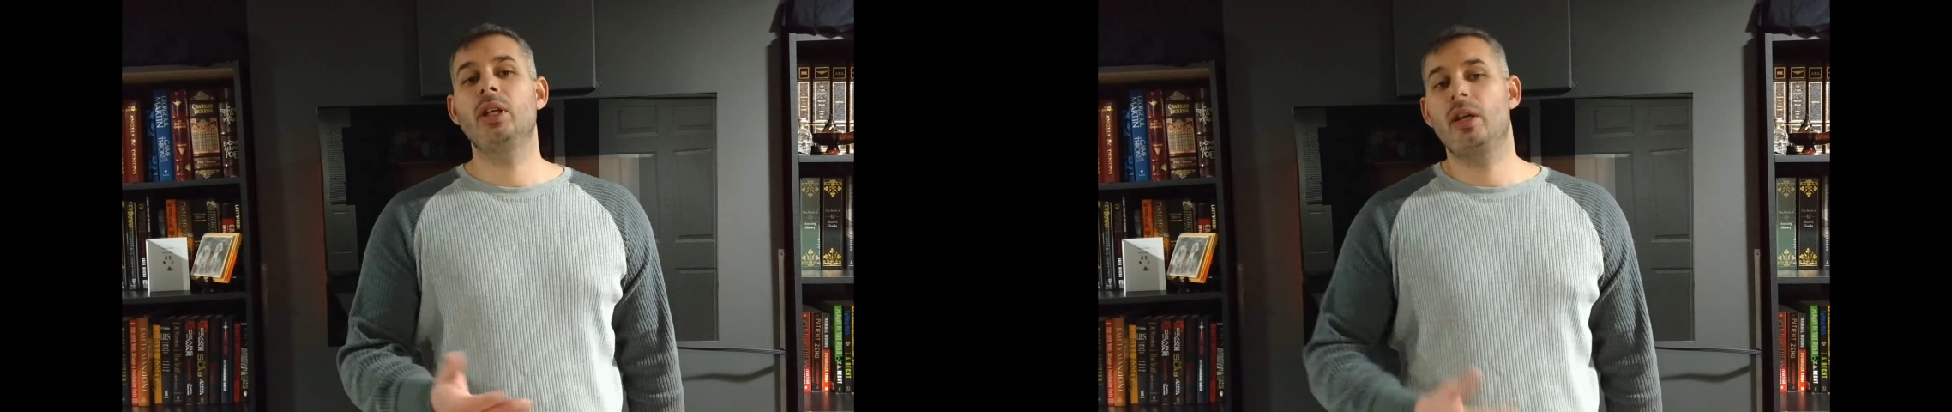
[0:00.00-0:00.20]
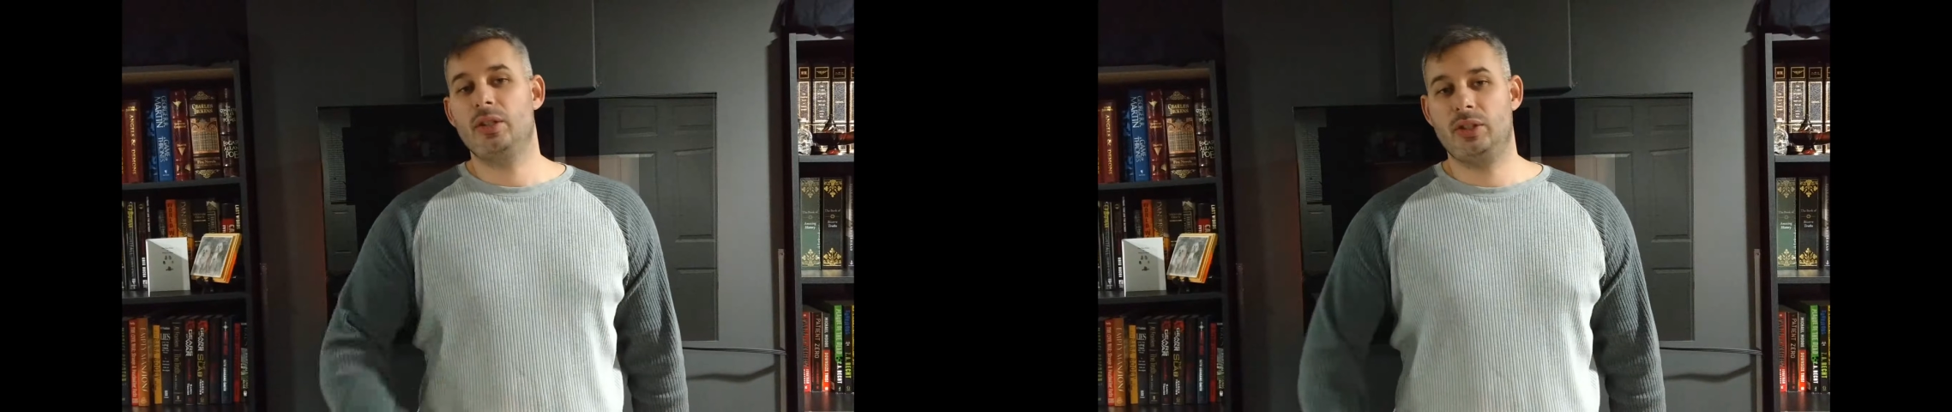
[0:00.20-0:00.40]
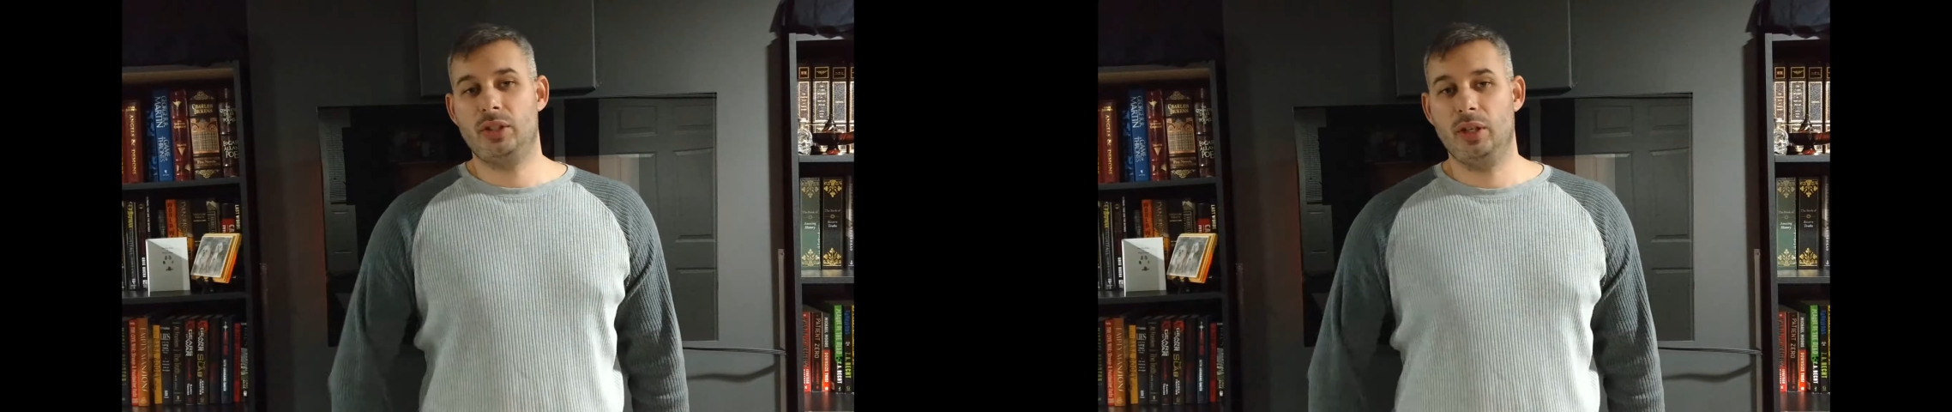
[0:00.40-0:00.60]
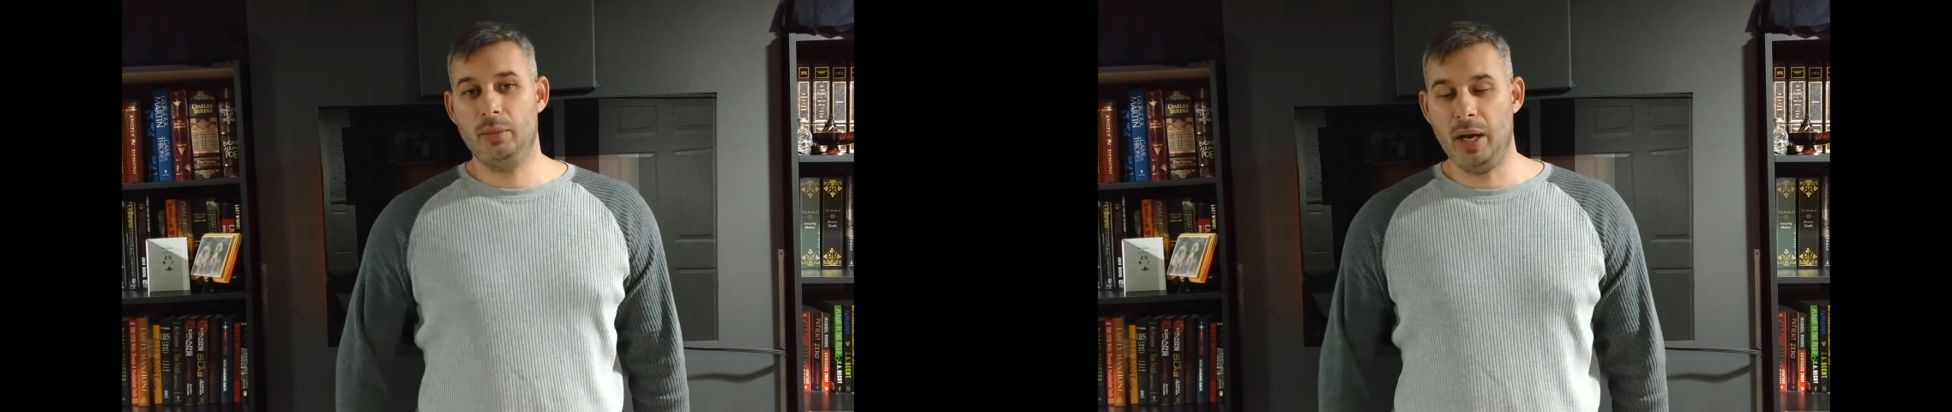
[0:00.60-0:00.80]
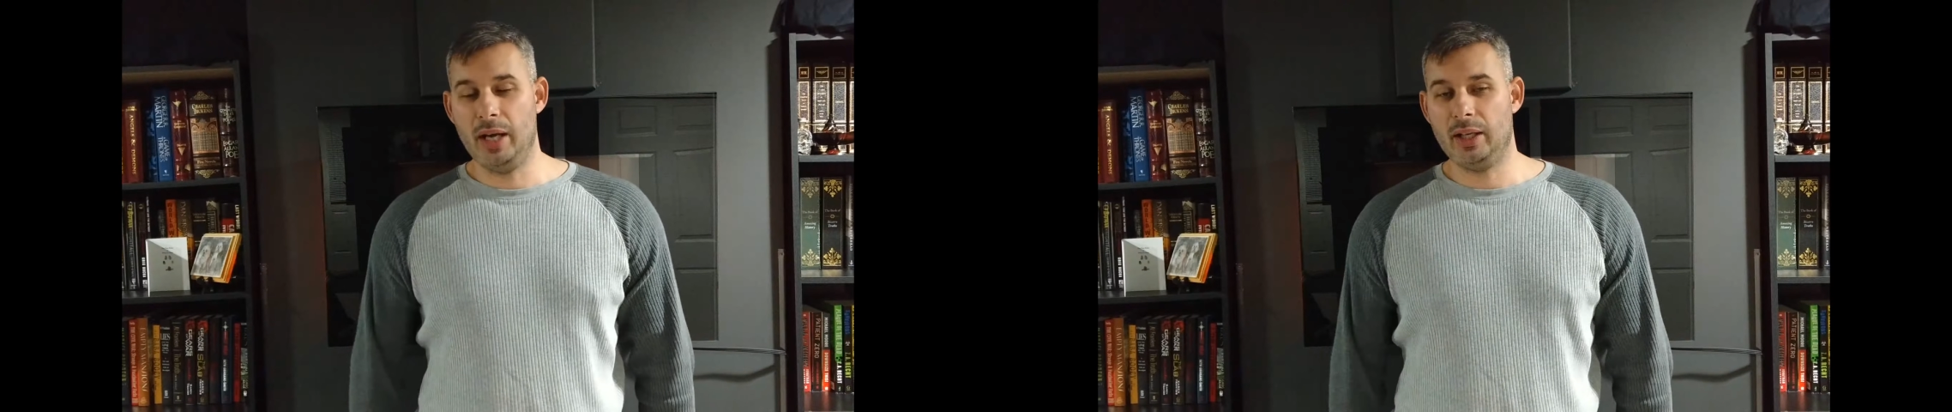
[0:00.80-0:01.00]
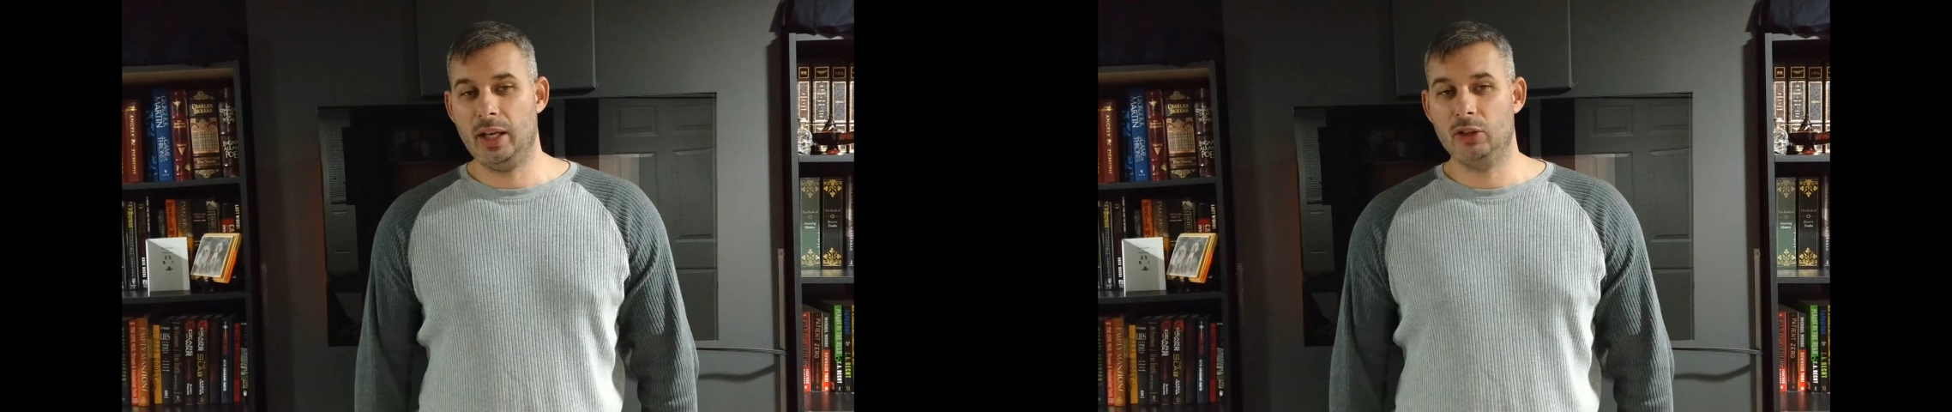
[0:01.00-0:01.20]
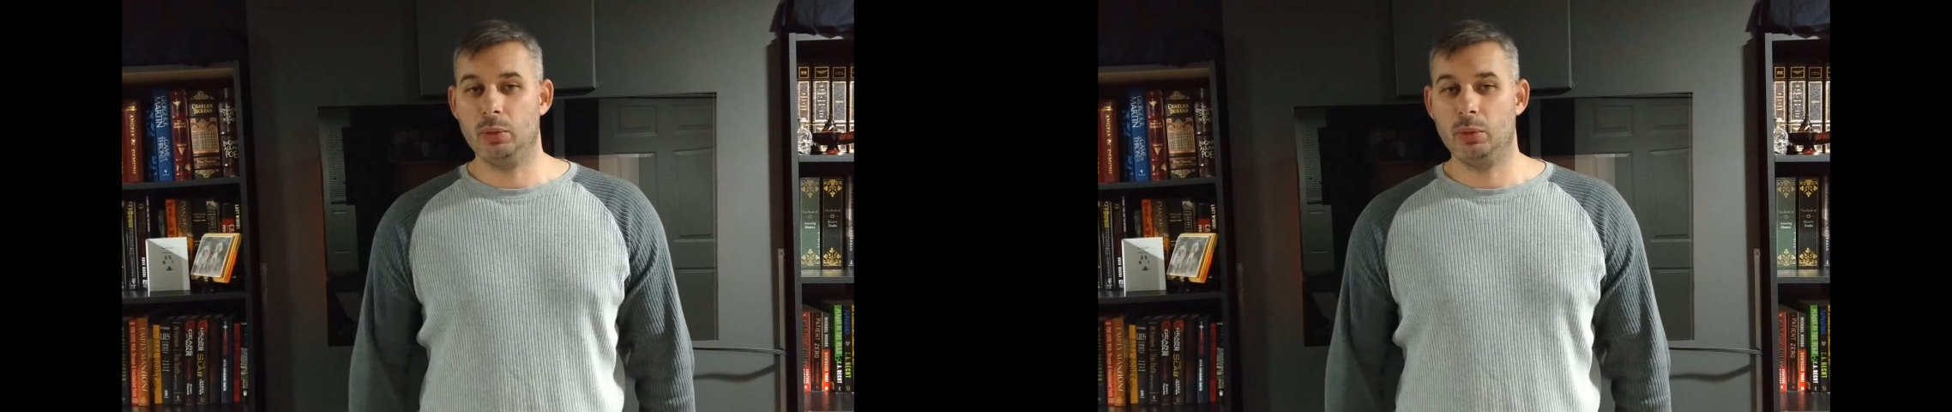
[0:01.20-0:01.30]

unnecessary podcast,